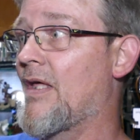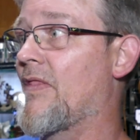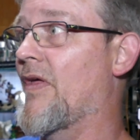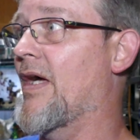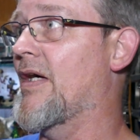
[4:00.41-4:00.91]

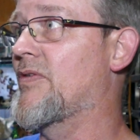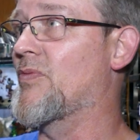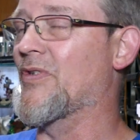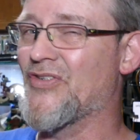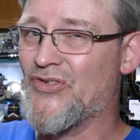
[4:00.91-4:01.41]
that
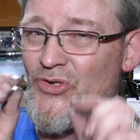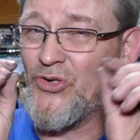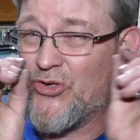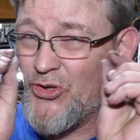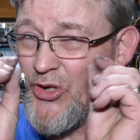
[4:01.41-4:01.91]
was
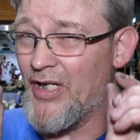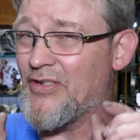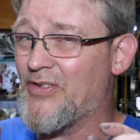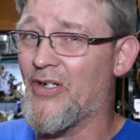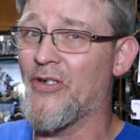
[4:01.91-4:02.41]

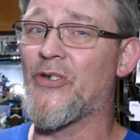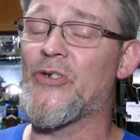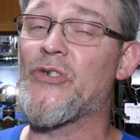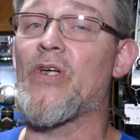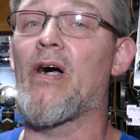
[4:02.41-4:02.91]
just
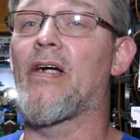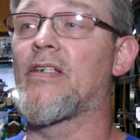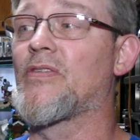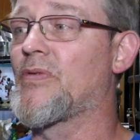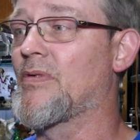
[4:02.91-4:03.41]

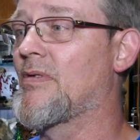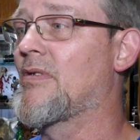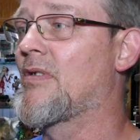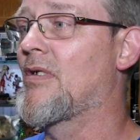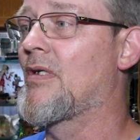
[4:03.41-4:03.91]
undersized
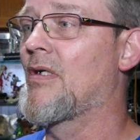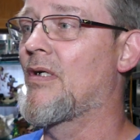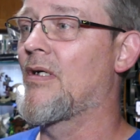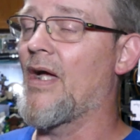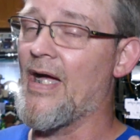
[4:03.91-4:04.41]

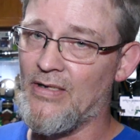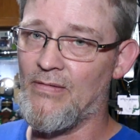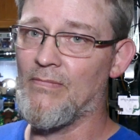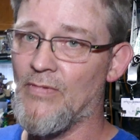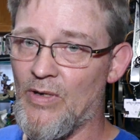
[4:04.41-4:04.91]
at
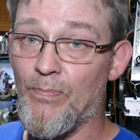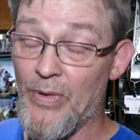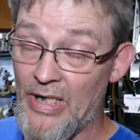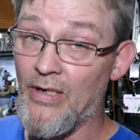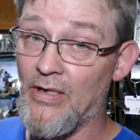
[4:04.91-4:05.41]
the
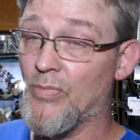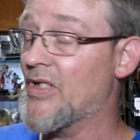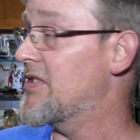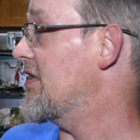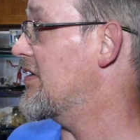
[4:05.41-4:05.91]
beginning of the
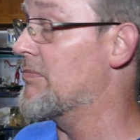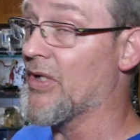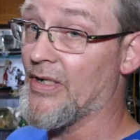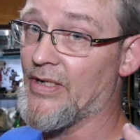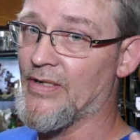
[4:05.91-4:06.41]
breeding season,
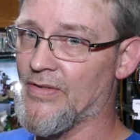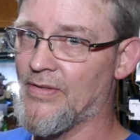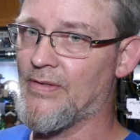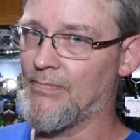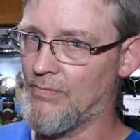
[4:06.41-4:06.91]
but
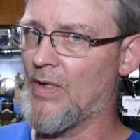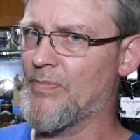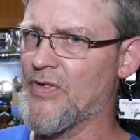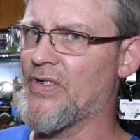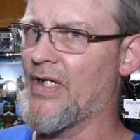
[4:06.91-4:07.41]
is up
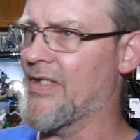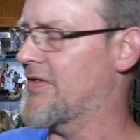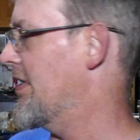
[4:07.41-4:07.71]
to size